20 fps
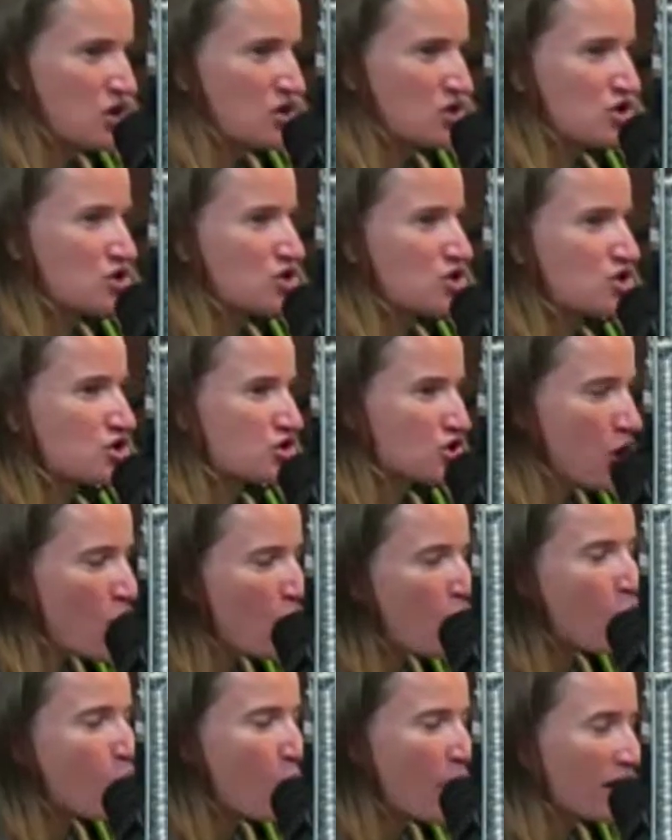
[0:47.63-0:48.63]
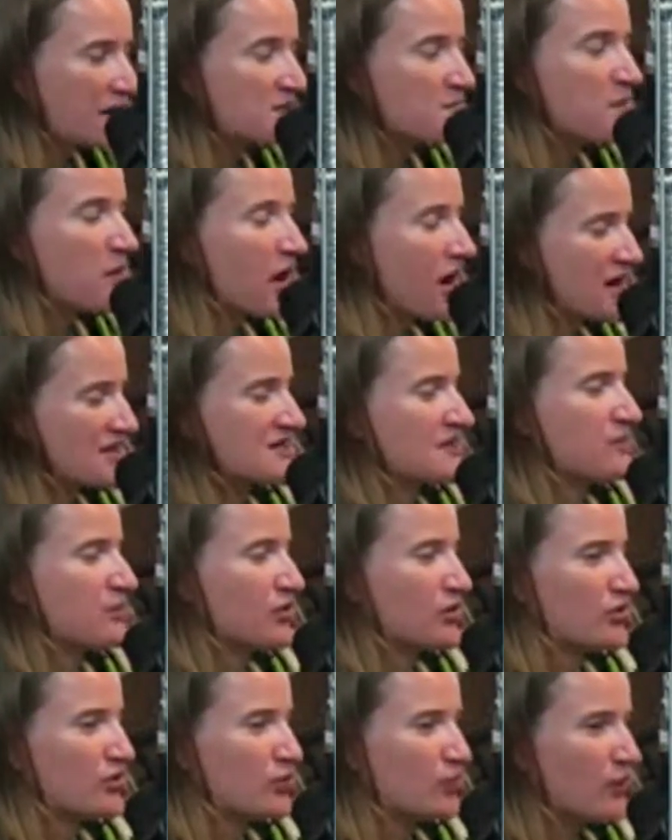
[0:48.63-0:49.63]
to show what's
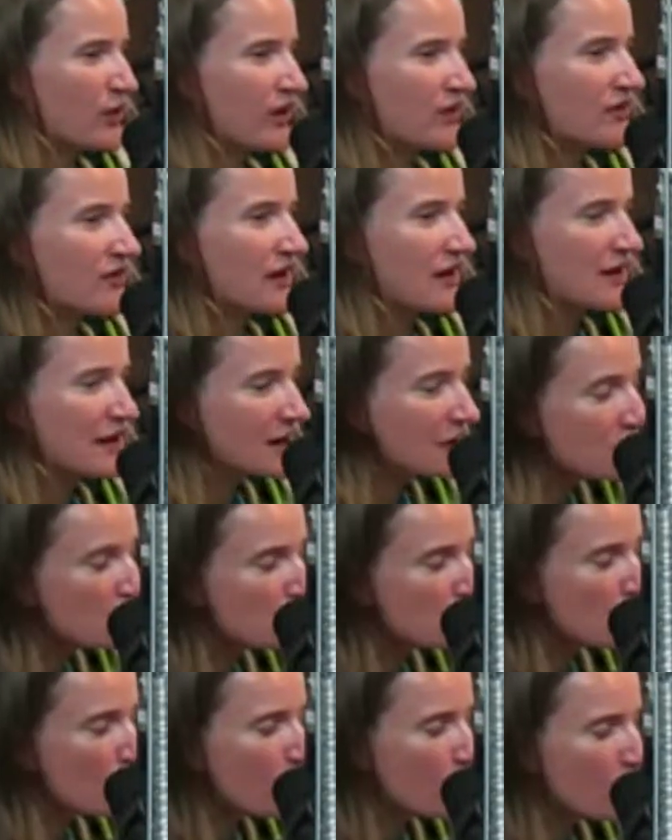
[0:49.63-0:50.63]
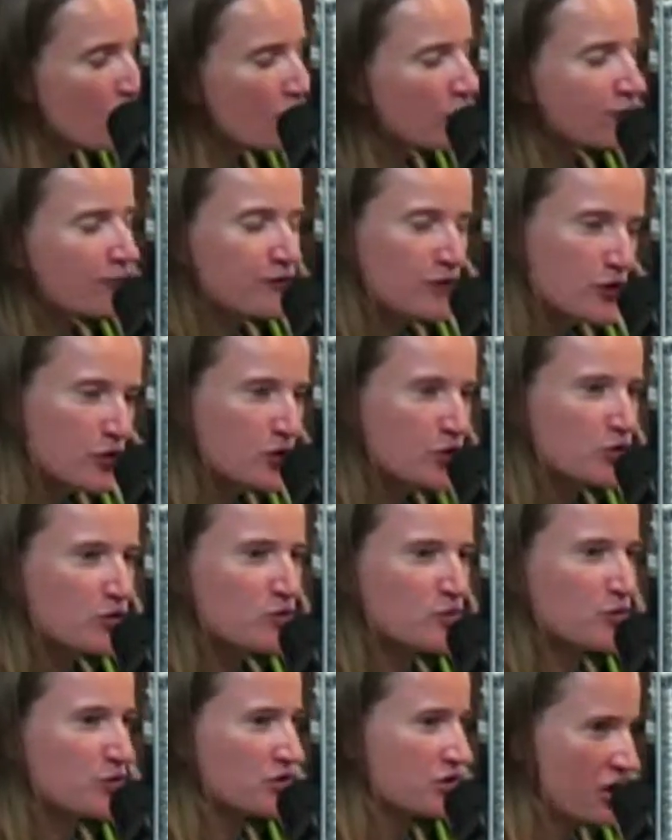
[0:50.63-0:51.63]
possible with indoor
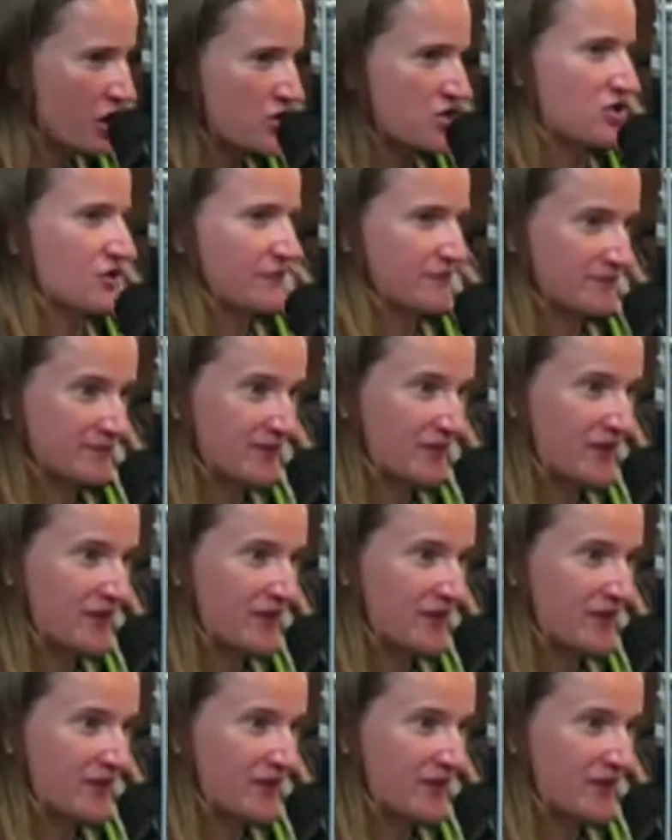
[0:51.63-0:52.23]
food production.